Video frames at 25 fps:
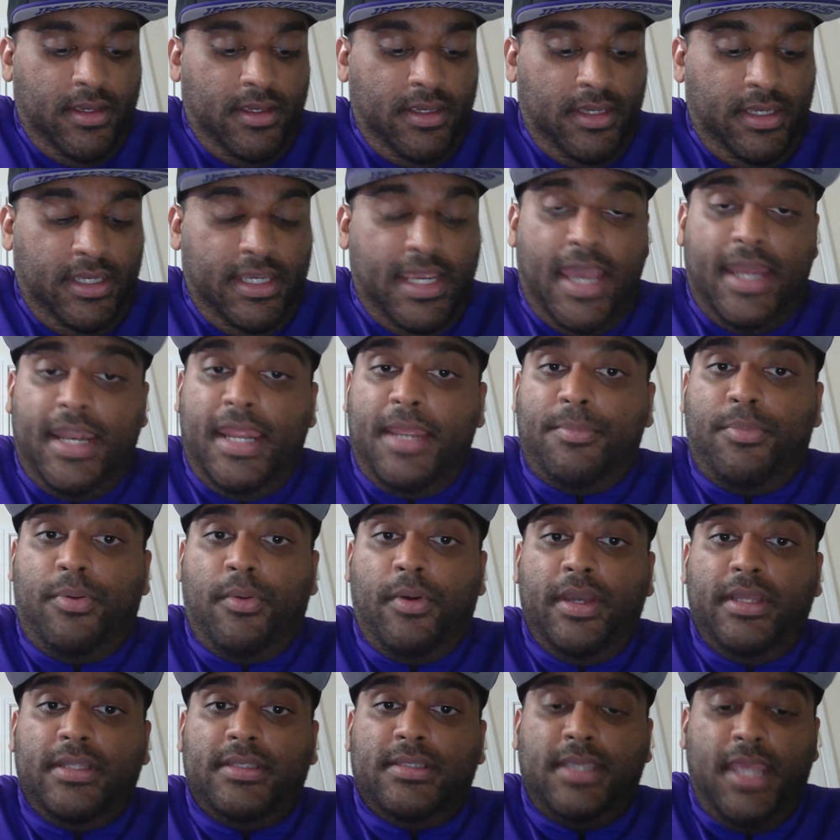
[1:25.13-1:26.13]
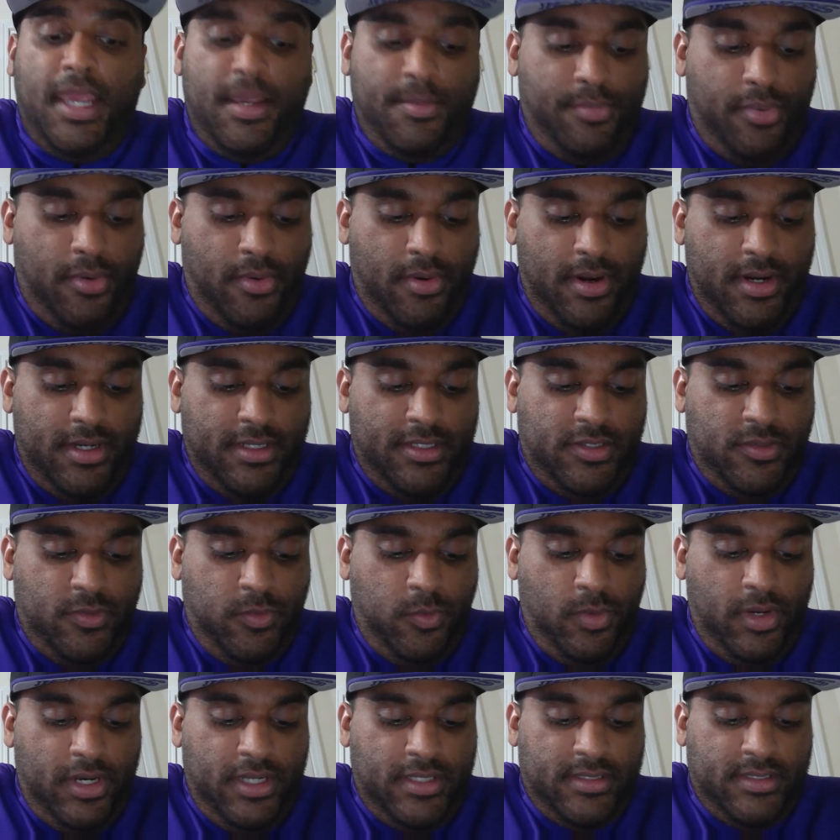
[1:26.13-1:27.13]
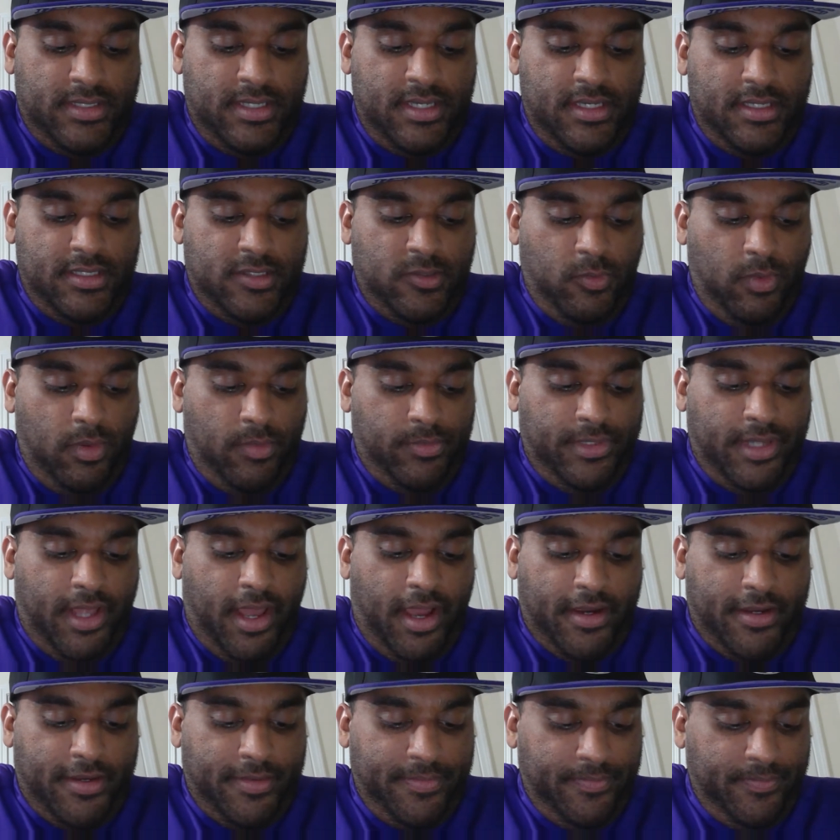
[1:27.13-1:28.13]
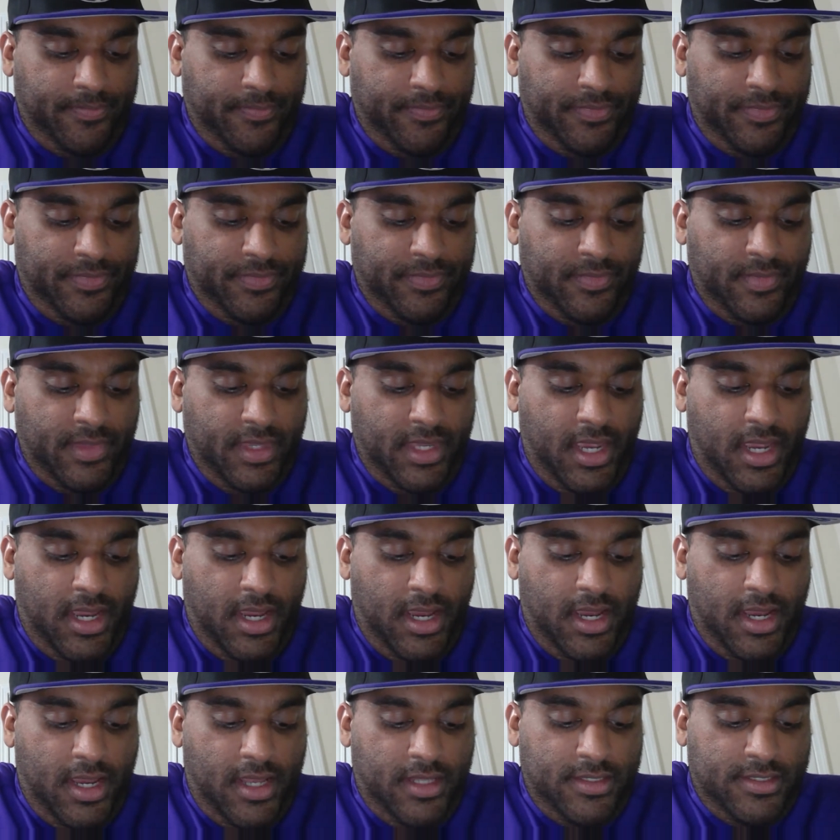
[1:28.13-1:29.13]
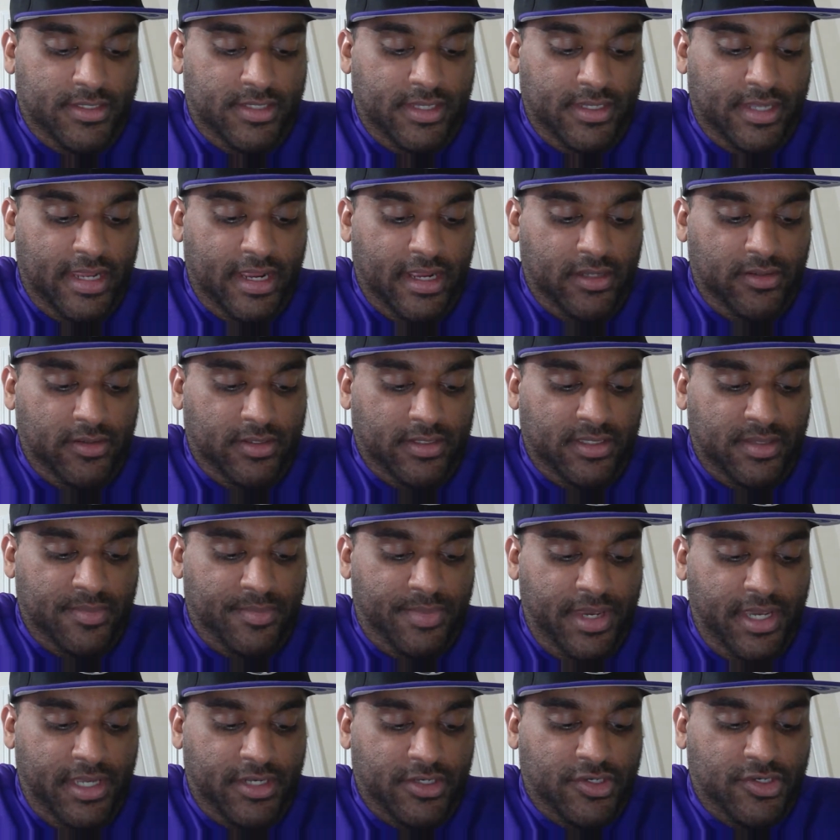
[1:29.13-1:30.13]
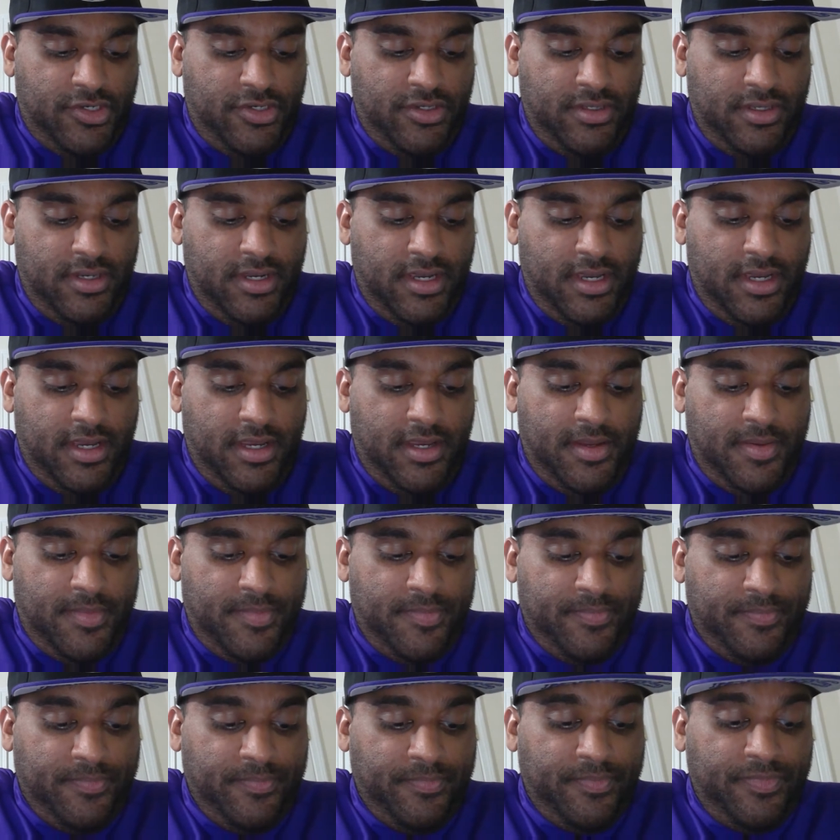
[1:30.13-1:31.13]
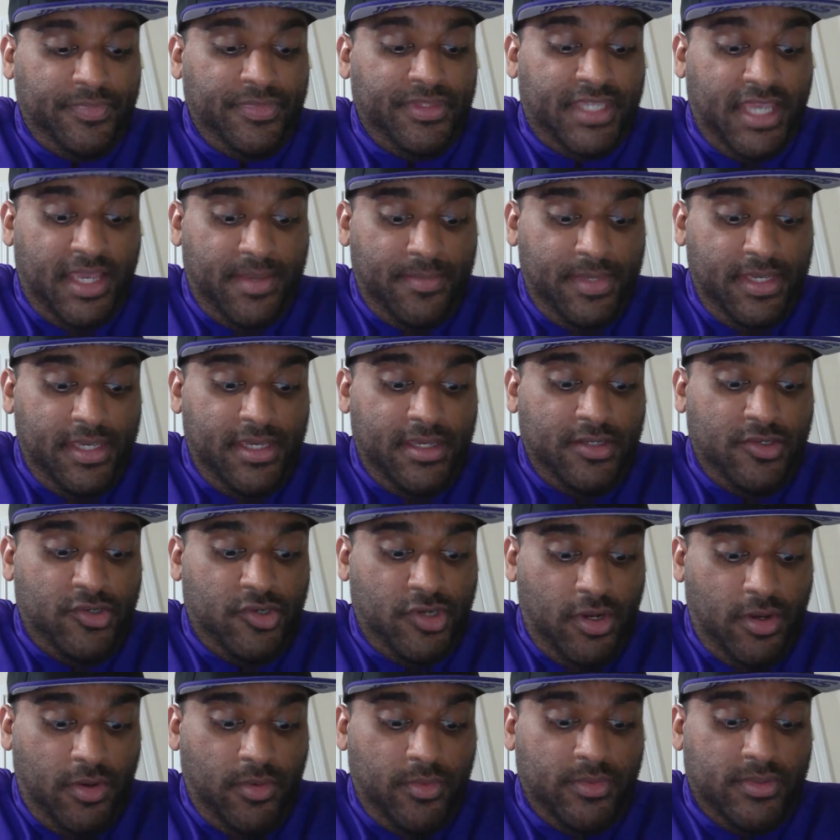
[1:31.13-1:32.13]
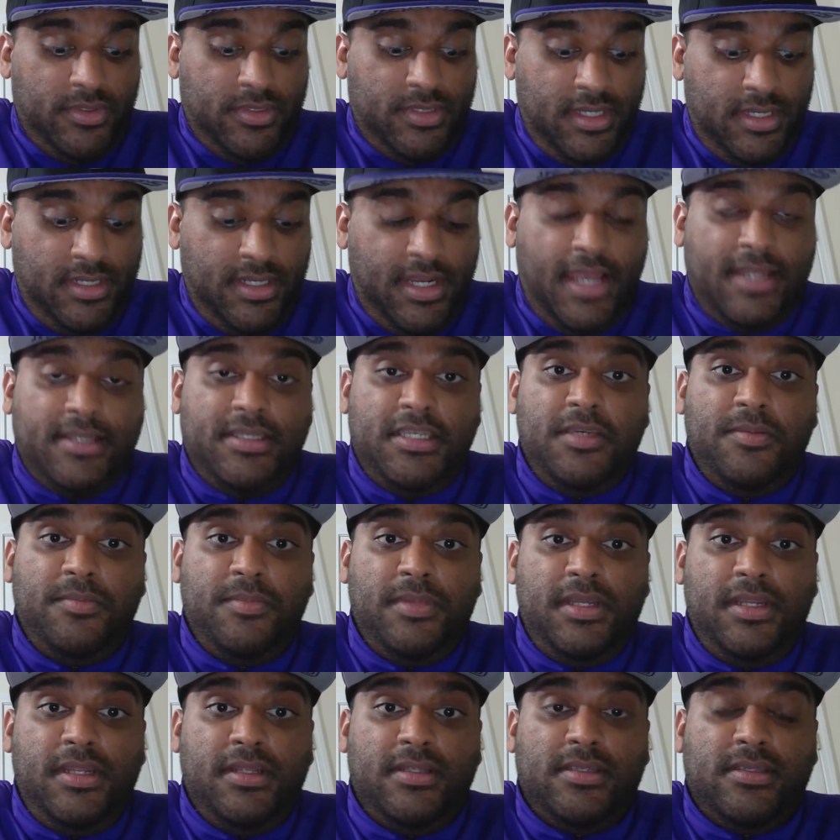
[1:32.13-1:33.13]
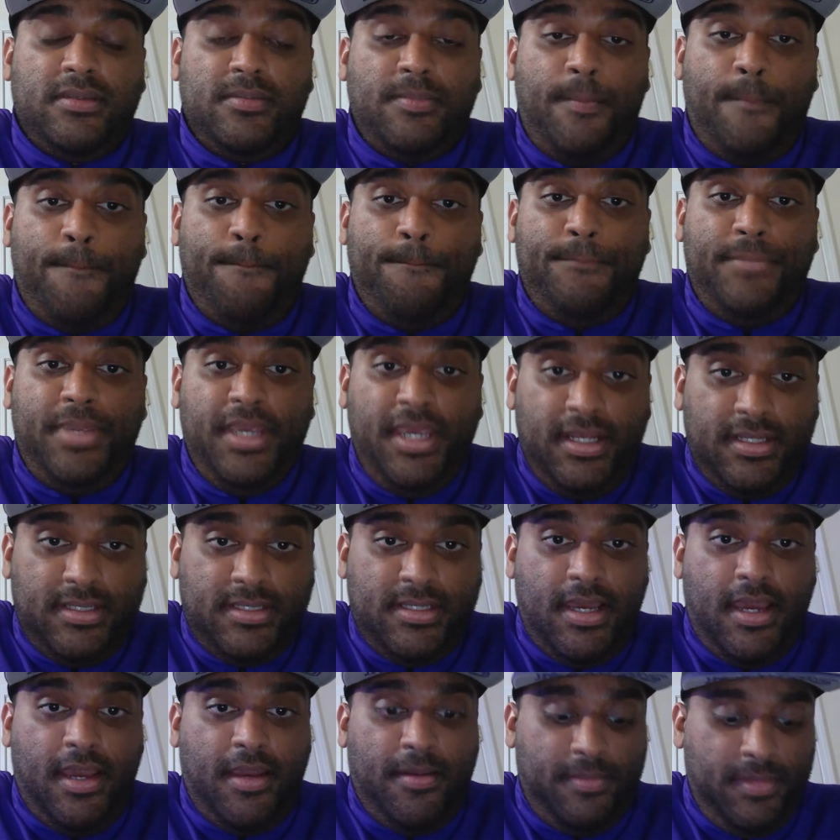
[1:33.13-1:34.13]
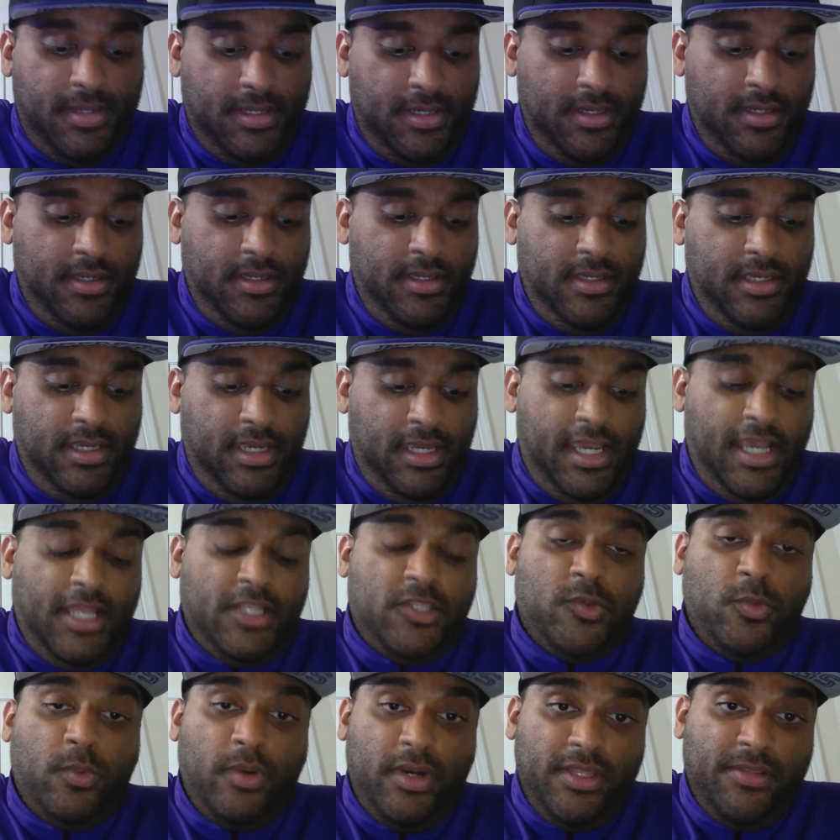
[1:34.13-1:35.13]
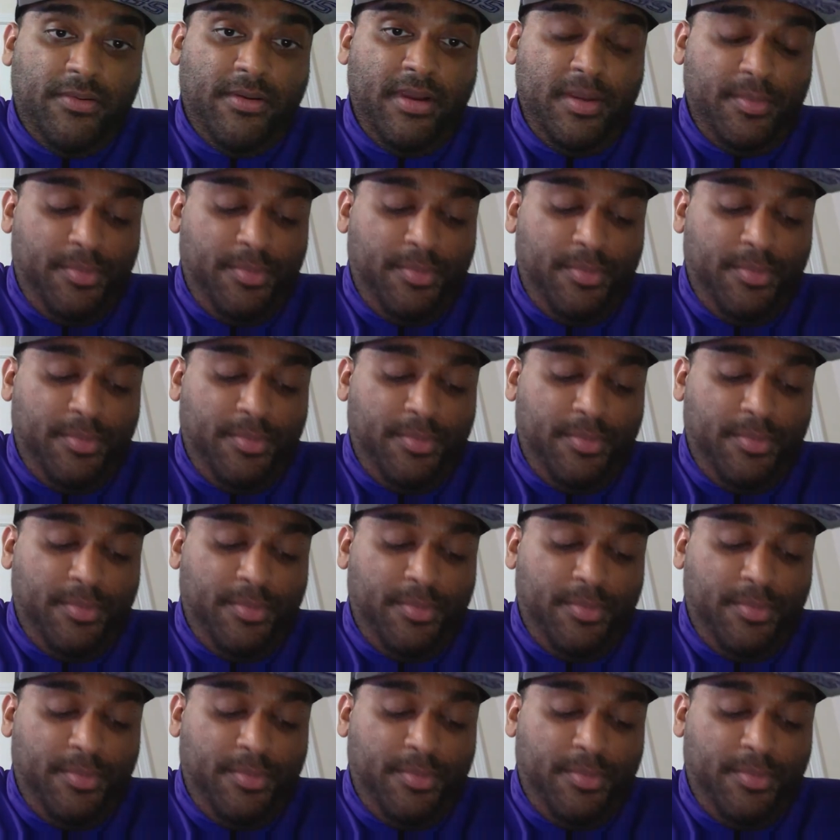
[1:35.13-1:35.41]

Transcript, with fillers: he had 8 points, 8 boards, 1 assist, 1 block. Uh, let's take a look at the bench. Um, Damian Jones in 19 minutes, big time. He had 23